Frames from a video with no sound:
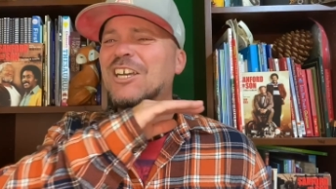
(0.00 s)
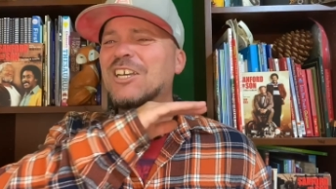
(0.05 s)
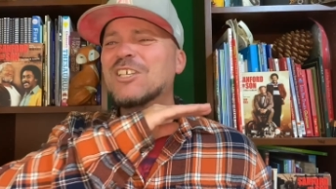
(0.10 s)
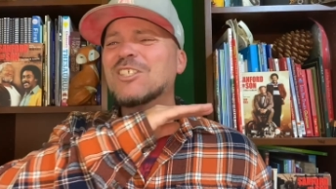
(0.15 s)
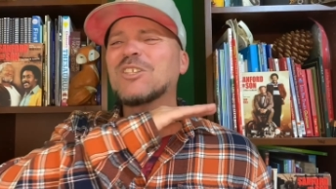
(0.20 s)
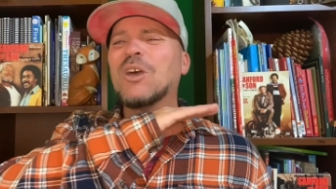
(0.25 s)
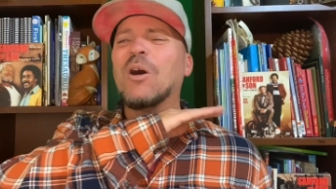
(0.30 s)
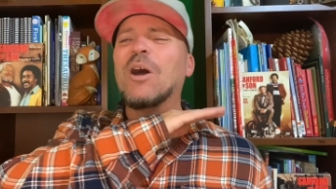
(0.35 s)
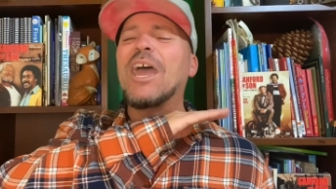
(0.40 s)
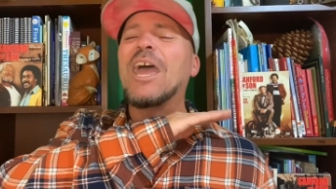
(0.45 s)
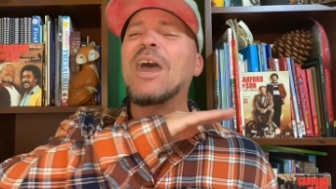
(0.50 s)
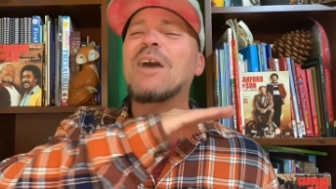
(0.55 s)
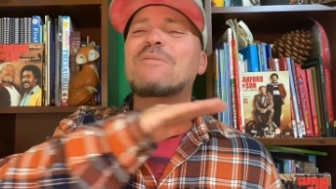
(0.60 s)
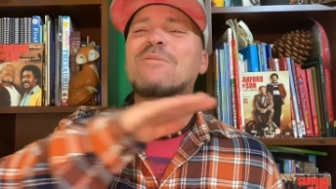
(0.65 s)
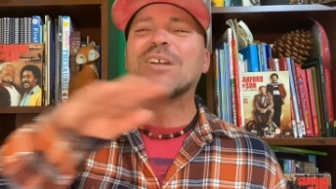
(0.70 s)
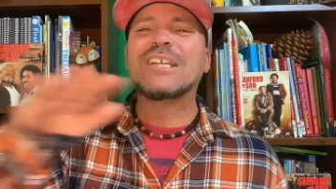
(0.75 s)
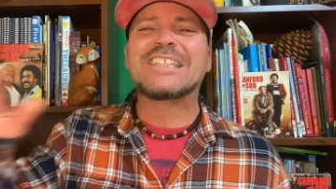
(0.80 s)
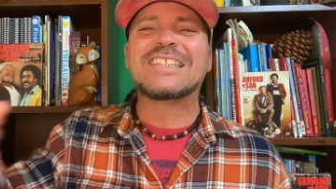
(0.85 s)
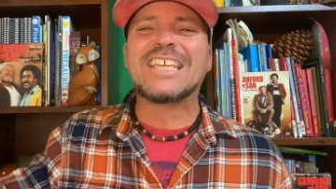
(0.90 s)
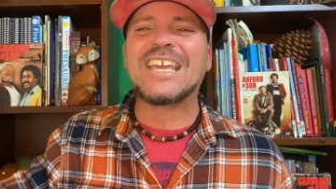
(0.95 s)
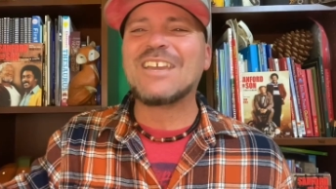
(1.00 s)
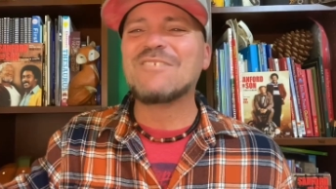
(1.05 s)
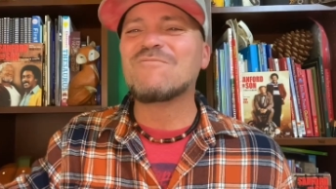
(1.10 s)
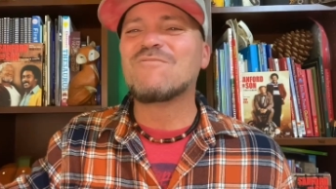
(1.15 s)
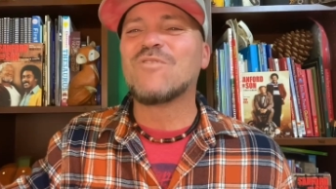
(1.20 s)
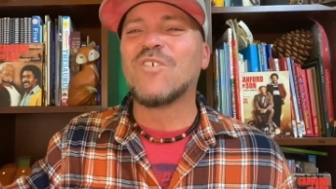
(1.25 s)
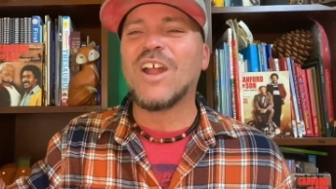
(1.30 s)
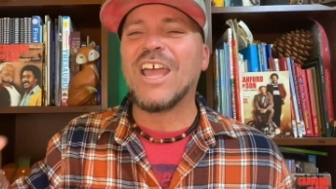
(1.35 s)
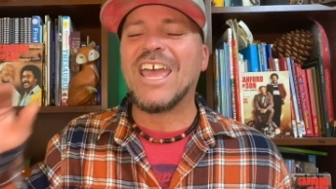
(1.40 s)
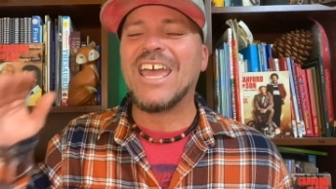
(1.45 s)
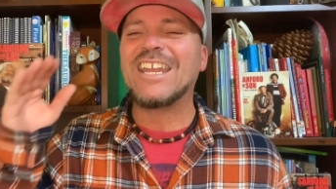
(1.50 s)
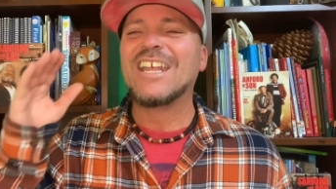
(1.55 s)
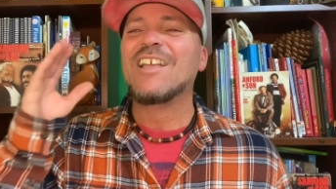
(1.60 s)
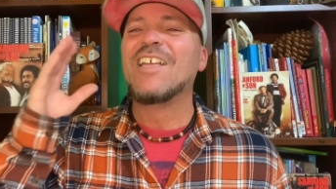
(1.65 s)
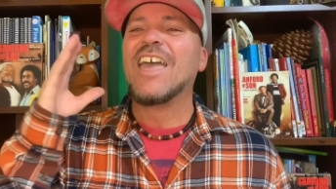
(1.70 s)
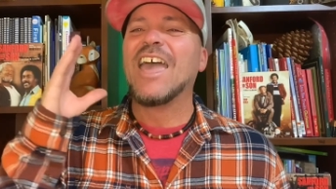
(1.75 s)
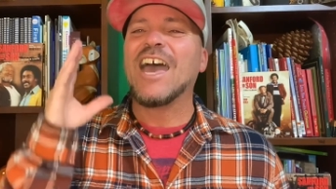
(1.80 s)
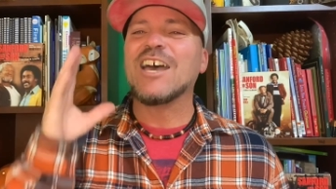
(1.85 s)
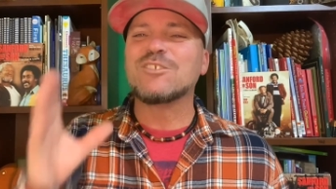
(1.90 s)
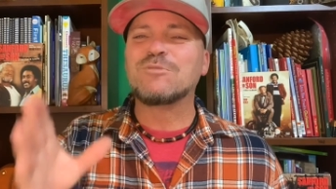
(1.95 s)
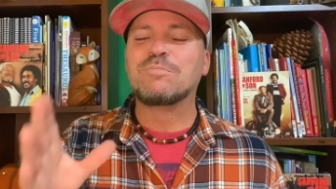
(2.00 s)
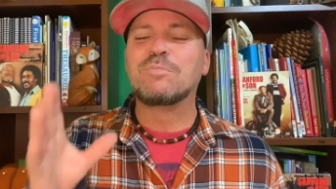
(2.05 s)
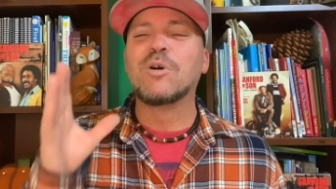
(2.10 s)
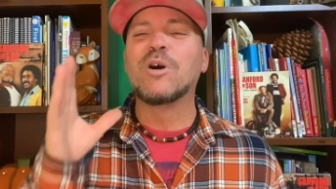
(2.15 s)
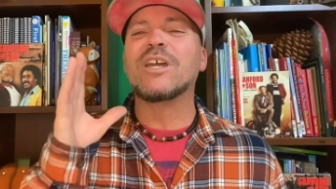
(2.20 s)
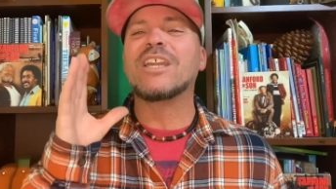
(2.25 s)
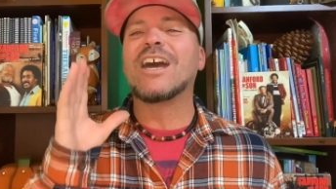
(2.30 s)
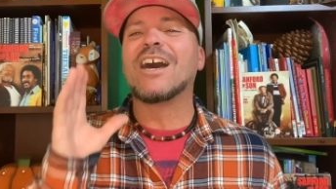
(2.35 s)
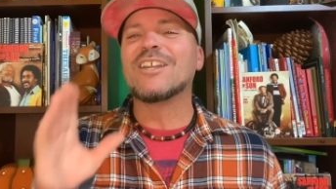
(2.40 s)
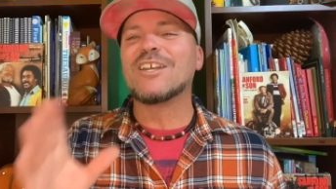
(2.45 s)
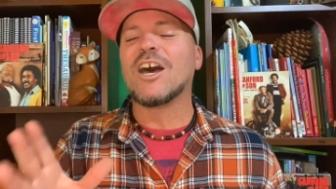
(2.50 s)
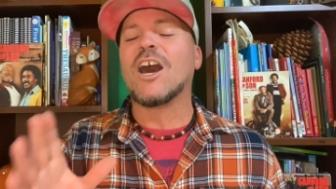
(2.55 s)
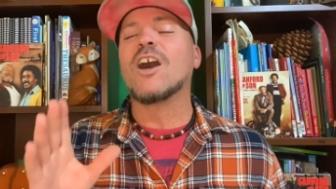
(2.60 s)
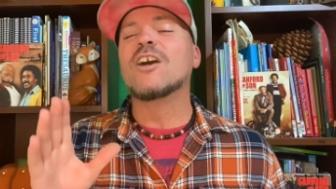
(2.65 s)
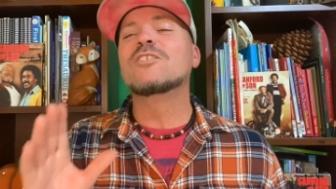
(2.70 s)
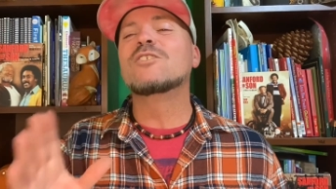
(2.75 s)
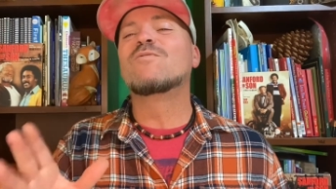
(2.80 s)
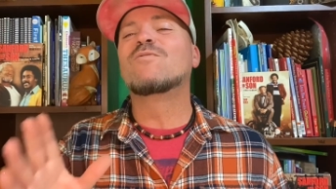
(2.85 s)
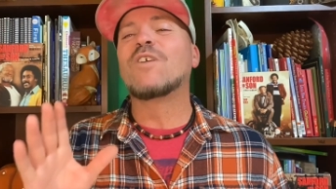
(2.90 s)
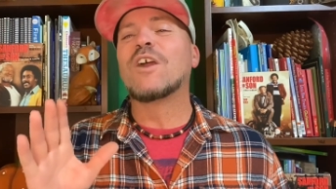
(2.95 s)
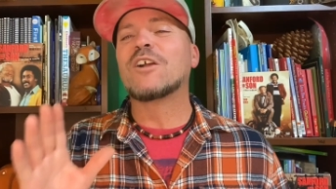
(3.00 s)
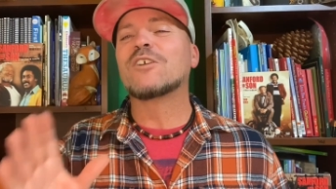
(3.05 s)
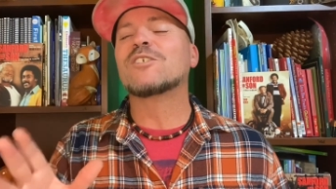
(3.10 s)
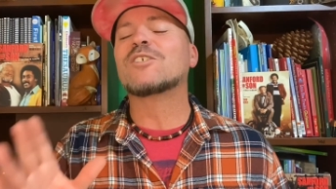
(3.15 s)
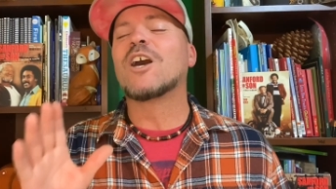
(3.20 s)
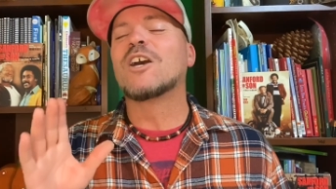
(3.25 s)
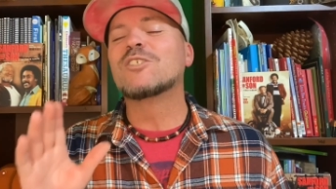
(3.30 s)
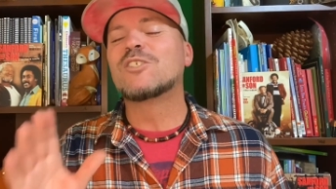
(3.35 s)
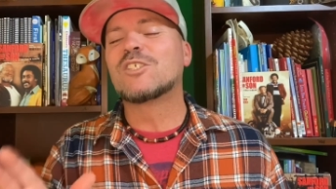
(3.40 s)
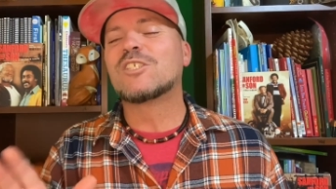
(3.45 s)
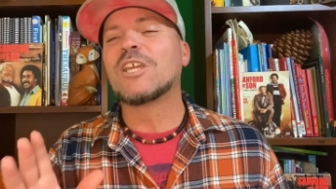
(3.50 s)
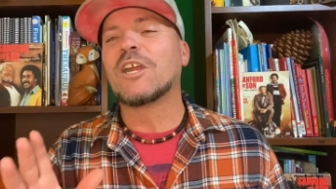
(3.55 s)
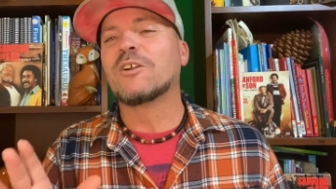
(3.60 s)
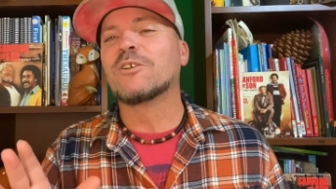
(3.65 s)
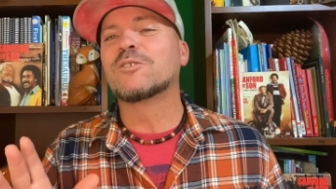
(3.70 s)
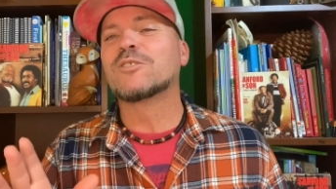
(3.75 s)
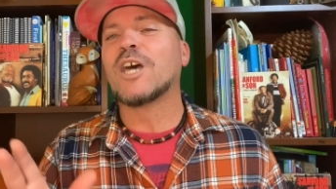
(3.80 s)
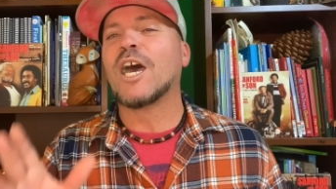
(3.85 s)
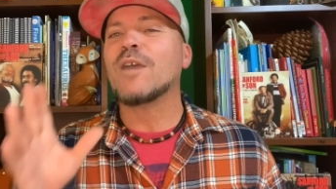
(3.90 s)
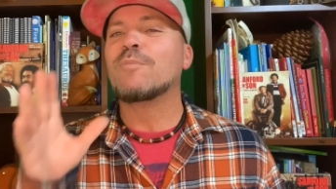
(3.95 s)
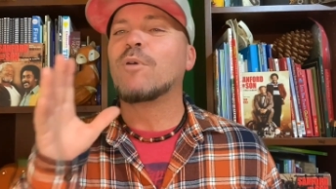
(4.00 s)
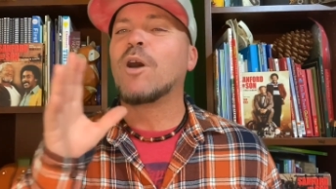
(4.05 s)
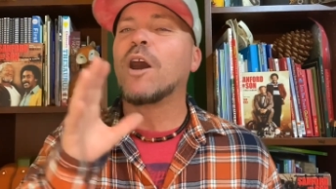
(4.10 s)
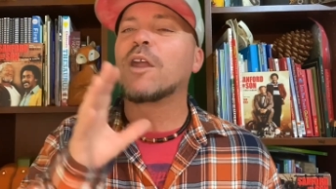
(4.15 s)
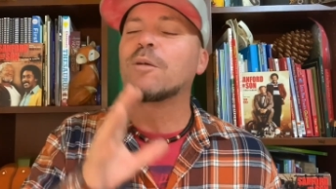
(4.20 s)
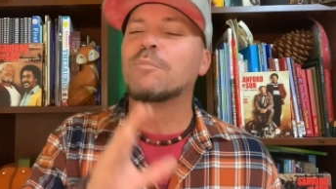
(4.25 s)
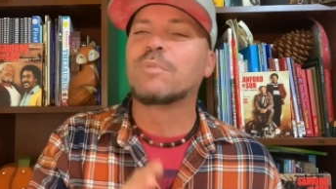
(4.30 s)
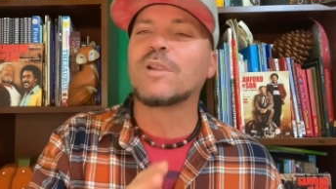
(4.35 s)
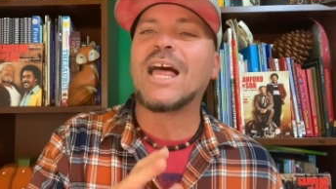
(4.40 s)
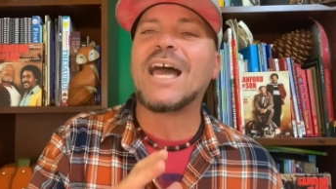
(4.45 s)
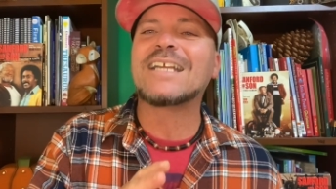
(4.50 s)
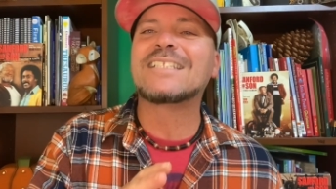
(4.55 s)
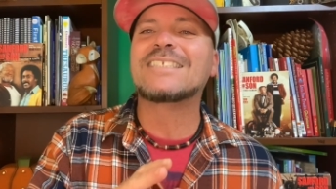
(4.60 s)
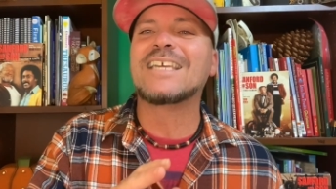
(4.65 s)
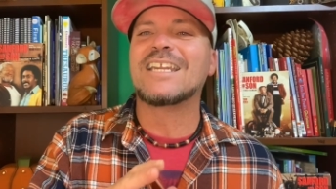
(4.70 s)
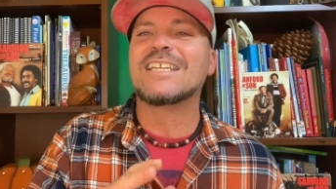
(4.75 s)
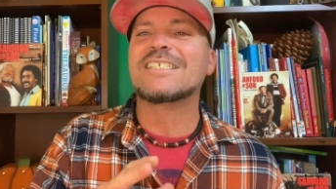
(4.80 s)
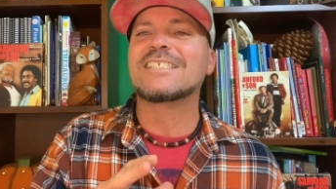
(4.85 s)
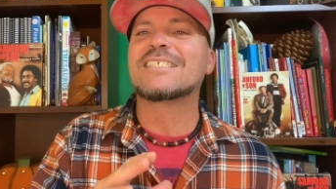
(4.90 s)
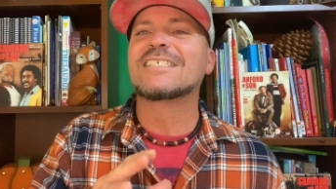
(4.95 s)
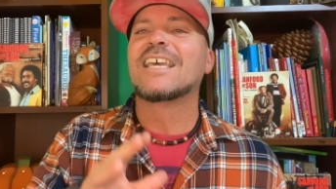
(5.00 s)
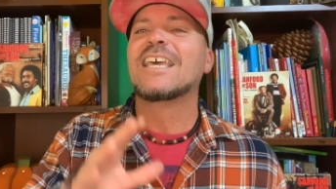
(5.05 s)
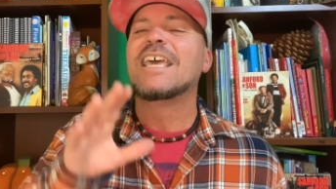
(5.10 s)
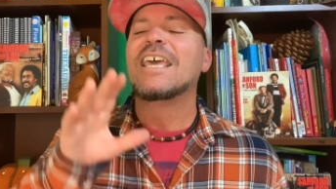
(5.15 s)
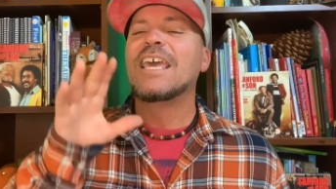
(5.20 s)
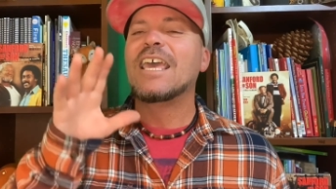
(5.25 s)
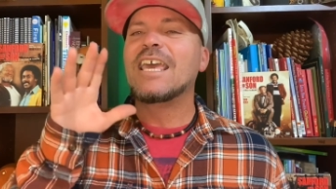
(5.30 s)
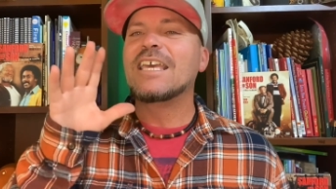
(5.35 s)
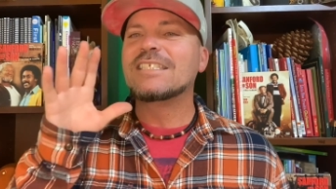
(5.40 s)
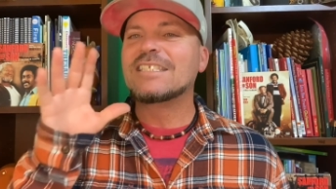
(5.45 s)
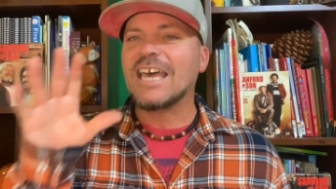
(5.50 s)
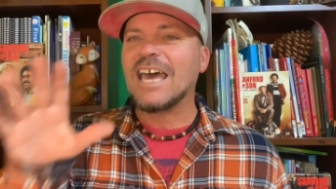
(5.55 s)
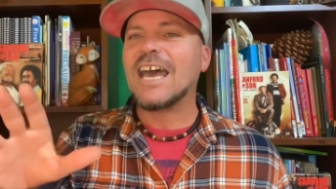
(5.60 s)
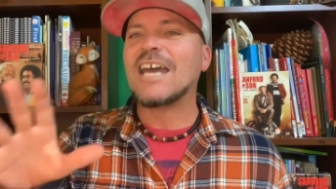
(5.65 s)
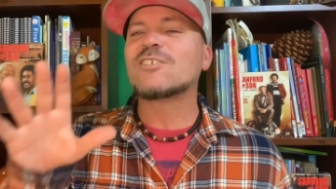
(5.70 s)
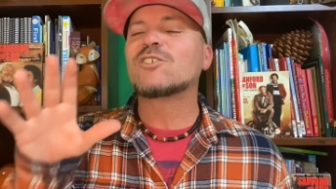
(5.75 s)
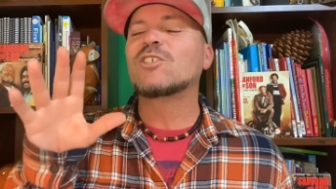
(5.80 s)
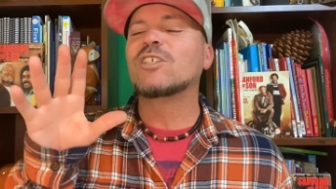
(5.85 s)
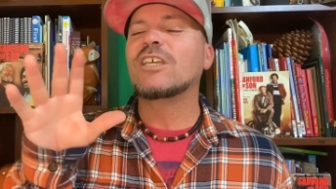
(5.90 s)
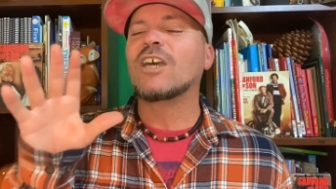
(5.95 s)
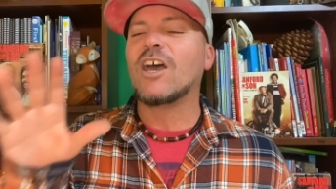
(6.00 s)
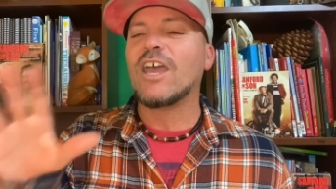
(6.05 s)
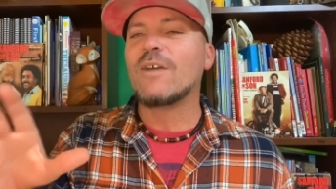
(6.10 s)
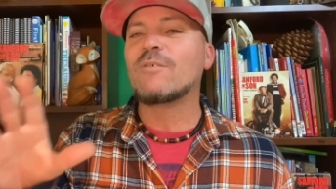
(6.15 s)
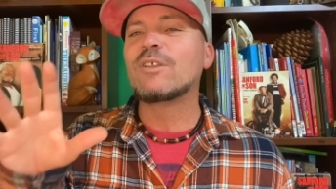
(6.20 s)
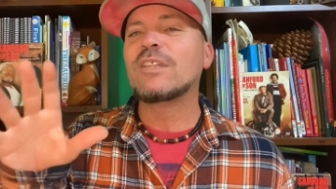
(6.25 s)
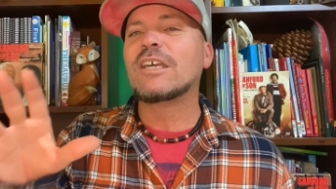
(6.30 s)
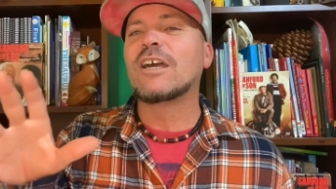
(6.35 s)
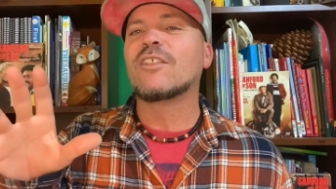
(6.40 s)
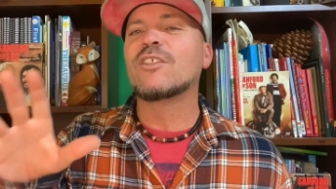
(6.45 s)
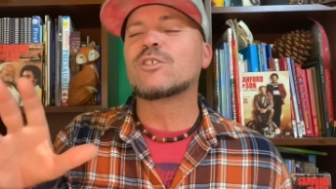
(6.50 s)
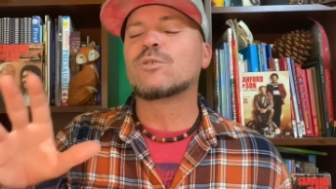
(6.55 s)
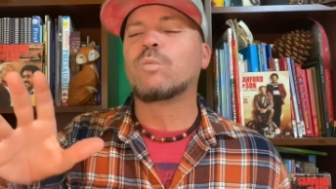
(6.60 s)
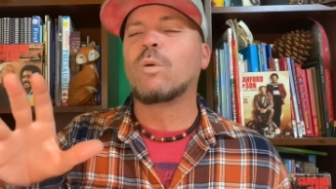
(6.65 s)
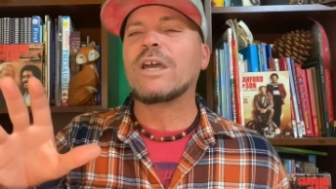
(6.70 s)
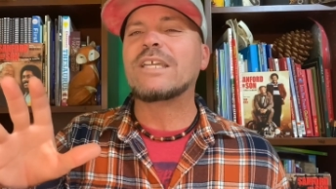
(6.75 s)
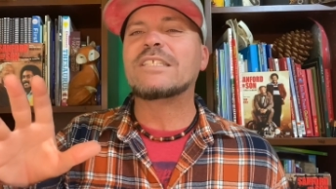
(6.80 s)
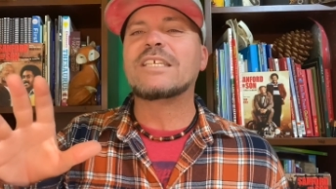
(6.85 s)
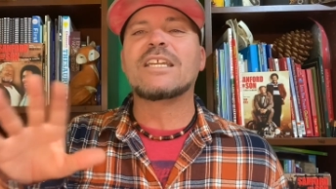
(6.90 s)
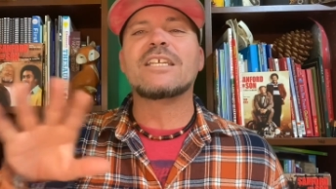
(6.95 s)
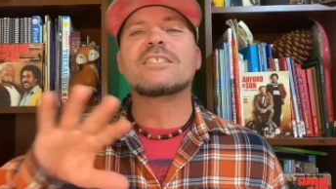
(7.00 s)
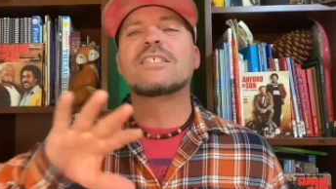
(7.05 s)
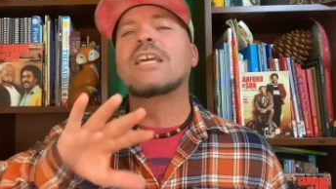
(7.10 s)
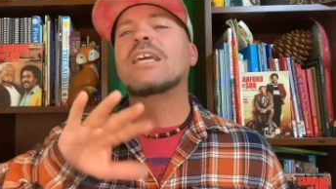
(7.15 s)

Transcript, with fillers: So everything Fred has put on an unfair, unstereotype on a black dentist is actually everything on this white dentist.